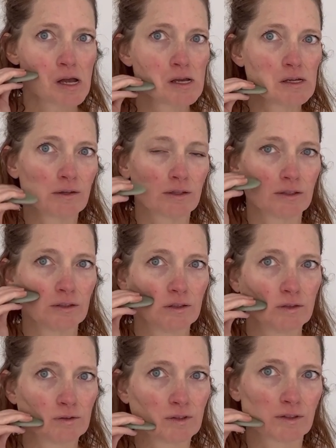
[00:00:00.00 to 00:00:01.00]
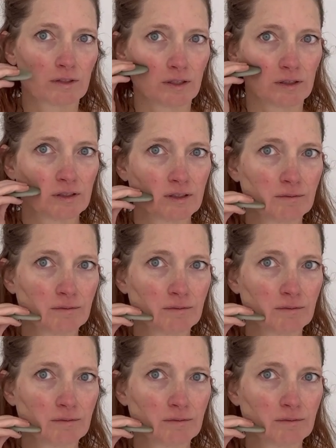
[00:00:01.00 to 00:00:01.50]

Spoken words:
You can use it to